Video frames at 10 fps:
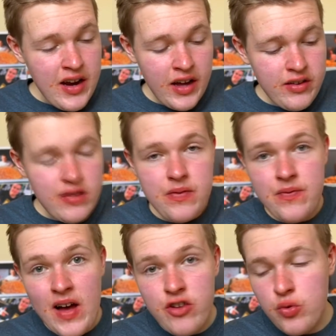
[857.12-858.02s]
a nice
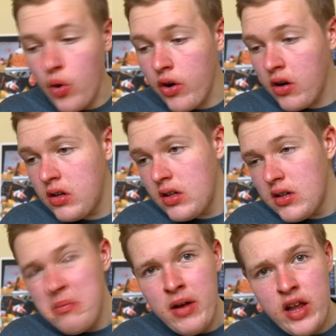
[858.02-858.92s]
fast one.
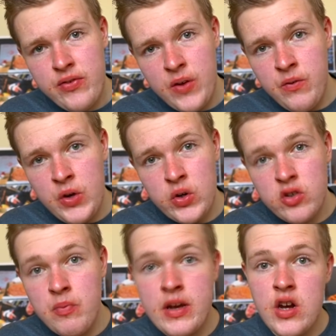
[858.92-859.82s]
My last few videos
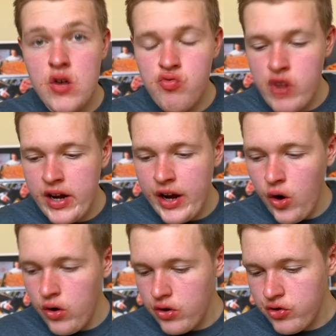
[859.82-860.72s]
have been really
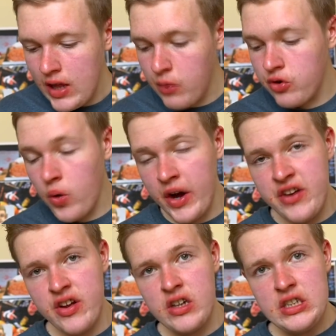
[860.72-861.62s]
long, so that was quite